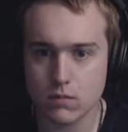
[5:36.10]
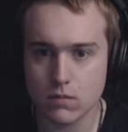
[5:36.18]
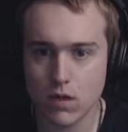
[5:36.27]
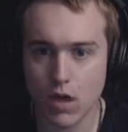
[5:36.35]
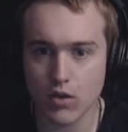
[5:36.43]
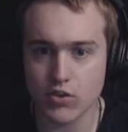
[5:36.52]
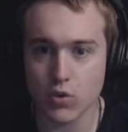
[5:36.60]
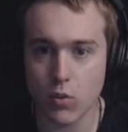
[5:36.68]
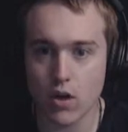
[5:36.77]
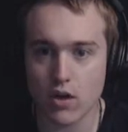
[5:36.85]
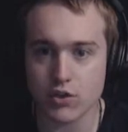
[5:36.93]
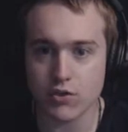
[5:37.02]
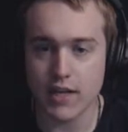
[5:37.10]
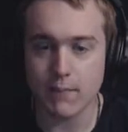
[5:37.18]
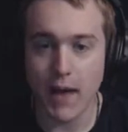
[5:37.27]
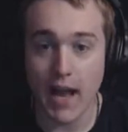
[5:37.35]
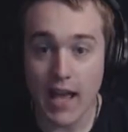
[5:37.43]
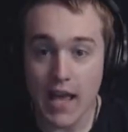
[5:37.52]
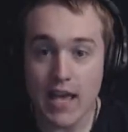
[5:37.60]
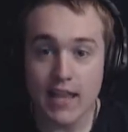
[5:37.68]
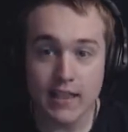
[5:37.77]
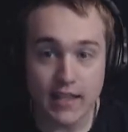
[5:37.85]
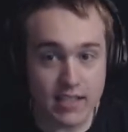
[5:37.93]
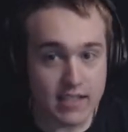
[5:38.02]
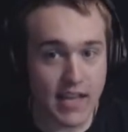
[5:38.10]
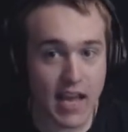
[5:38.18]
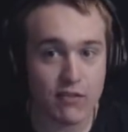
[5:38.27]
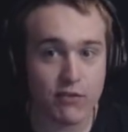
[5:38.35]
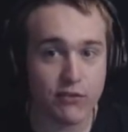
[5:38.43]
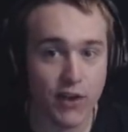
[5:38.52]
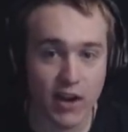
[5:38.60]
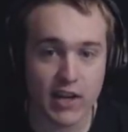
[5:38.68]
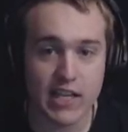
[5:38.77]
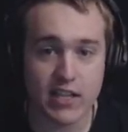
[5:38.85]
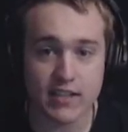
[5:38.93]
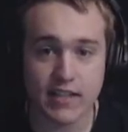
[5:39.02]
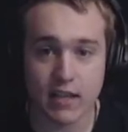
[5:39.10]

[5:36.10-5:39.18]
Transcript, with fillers: Oh, it's the water draining back. This is a very good...